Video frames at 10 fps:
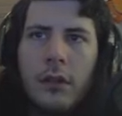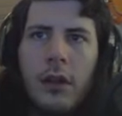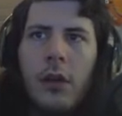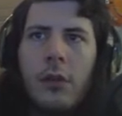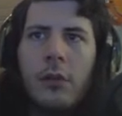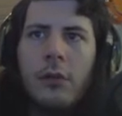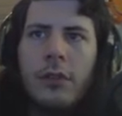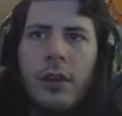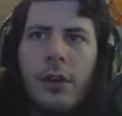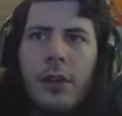No,
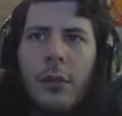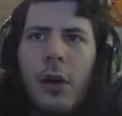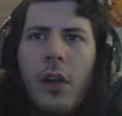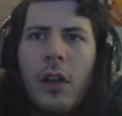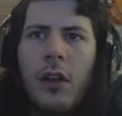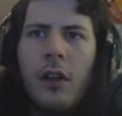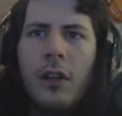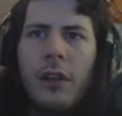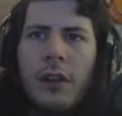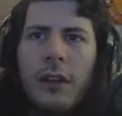turn them all on.